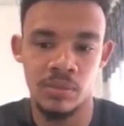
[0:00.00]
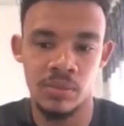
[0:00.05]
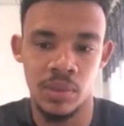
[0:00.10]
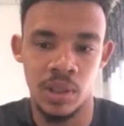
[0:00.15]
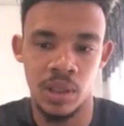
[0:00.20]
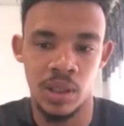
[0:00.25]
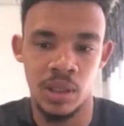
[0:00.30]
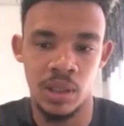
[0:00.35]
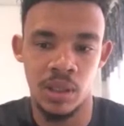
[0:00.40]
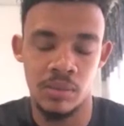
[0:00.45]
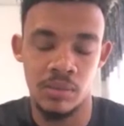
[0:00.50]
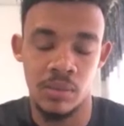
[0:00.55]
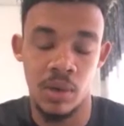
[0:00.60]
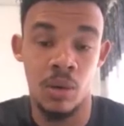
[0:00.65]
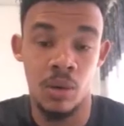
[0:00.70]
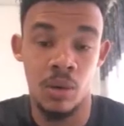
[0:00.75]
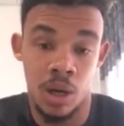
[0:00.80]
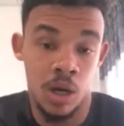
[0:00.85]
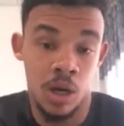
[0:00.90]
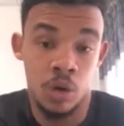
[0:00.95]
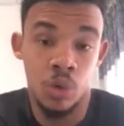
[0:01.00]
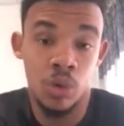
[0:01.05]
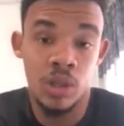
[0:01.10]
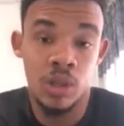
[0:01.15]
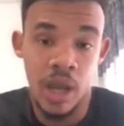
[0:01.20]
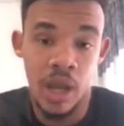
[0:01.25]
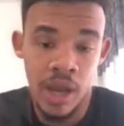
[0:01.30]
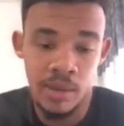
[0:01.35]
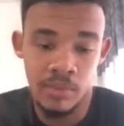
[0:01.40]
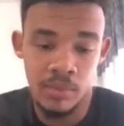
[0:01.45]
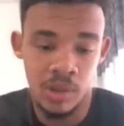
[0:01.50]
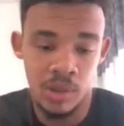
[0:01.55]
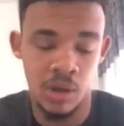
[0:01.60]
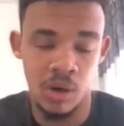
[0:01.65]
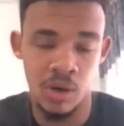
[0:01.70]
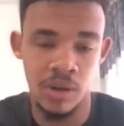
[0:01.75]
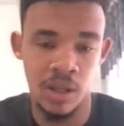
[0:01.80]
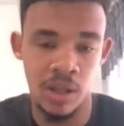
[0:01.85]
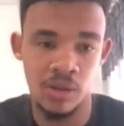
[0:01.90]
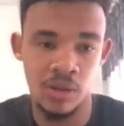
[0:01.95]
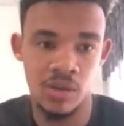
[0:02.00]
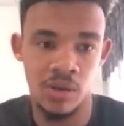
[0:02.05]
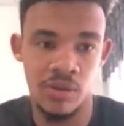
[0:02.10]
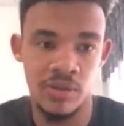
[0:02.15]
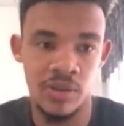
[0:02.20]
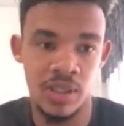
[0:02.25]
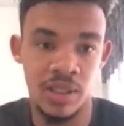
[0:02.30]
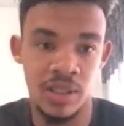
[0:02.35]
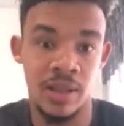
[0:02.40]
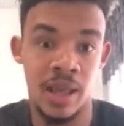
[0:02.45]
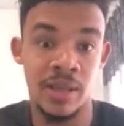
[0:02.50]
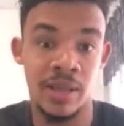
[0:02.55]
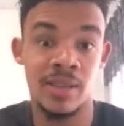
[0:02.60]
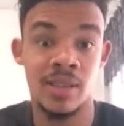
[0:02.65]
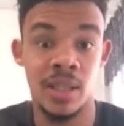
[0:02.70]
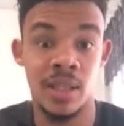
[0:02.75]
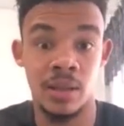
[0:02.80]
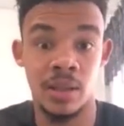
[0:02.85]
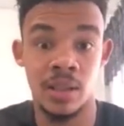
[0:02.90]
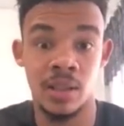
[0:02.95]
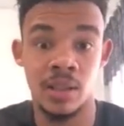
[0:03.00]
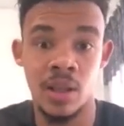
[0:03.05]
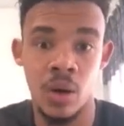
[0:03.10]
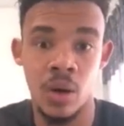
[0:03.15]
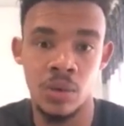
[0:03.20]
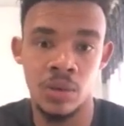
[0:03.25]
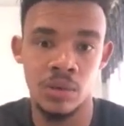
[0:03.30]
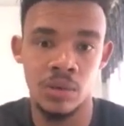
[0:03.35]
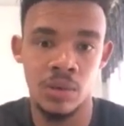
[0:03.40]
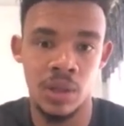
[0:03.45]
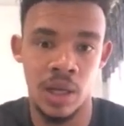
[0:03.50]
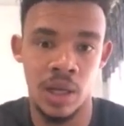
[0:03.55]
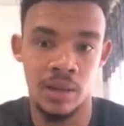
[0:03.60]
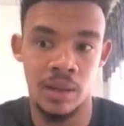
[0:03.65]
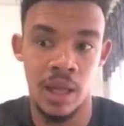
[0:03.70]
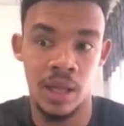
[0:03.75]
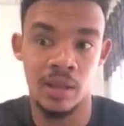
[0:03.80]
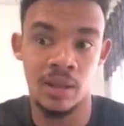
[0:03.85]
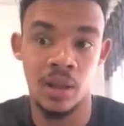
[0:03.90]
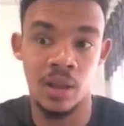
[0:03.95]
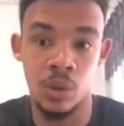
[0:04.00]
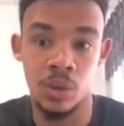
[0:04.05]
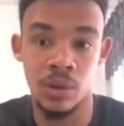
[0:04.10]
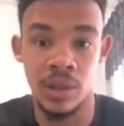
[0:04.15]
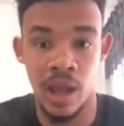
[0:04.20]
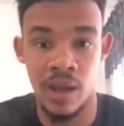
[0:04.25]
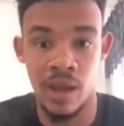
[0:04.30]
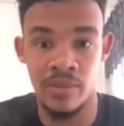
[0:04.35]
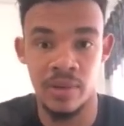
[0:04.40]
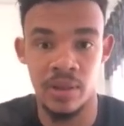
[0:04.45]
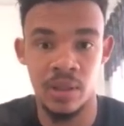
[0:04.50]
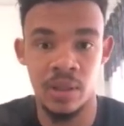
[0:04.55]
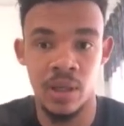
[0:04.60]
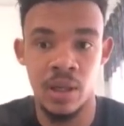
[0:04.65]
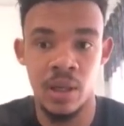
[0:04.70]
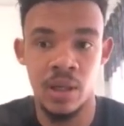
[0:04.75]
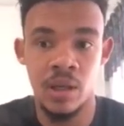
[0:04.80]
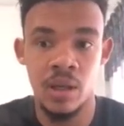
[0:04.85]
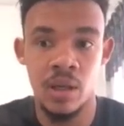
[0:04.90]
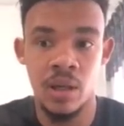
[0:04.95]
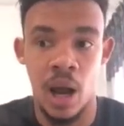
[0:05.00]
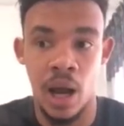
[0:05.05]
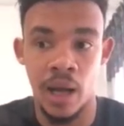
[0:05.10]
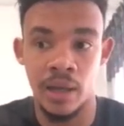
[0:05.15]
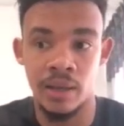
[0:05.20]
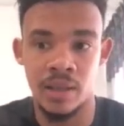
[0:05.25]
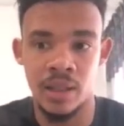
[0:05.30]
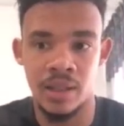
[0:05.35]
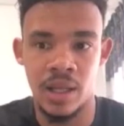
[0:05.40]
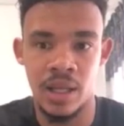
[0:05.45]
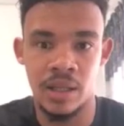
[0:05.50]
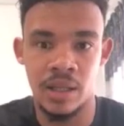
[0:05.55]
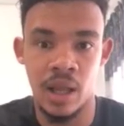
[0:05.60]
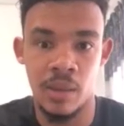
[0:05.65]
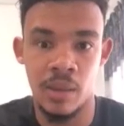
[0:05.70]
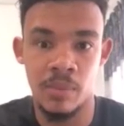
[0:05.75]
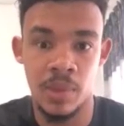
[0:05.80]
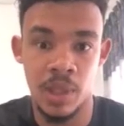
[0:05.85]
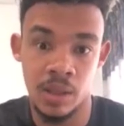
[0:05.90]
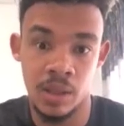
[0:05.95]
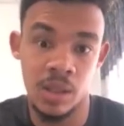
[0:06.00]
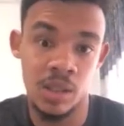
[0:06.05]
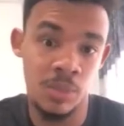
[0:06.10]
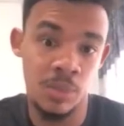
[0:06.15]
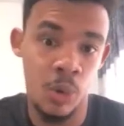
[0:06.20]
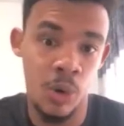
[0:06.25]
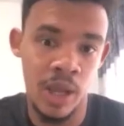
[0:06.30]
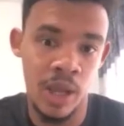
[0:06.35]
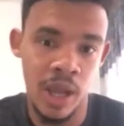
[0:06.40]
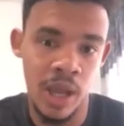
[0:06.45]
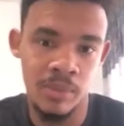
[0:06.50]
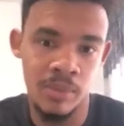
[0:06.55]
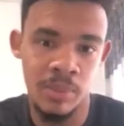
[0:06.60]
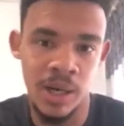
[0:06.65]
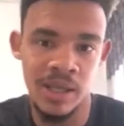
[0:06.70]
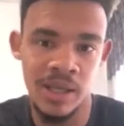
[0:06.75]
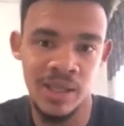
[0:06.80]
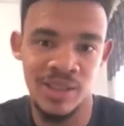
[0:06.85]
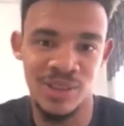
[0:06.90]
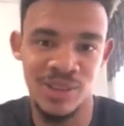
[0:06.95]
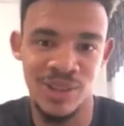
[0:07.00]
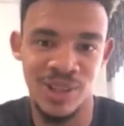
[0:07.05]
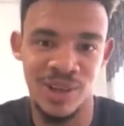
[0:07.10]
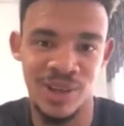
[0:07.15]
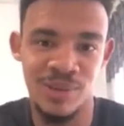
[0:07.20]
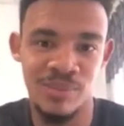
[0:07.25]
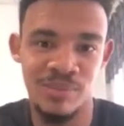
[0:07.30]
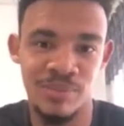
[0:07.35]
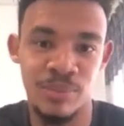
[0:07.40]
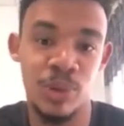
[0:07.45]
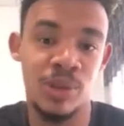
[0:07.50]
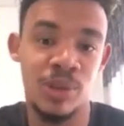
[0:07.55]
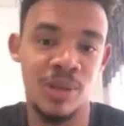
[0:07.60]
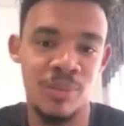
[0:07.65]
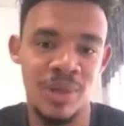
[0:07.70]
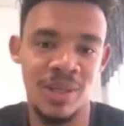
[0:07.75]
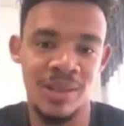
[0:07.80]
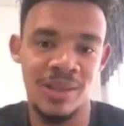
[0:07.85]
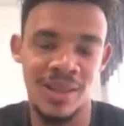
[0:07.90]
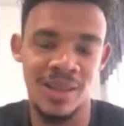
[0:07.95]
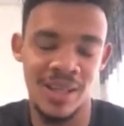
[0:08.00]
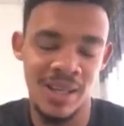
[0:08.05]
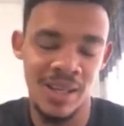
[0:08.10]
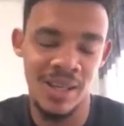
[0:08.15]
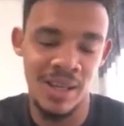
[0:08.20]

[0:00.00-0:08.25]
uh, a good game, you know, that was obviously, that set the tone. And that told Gavin until that time that this boy can play. You know, put him in there.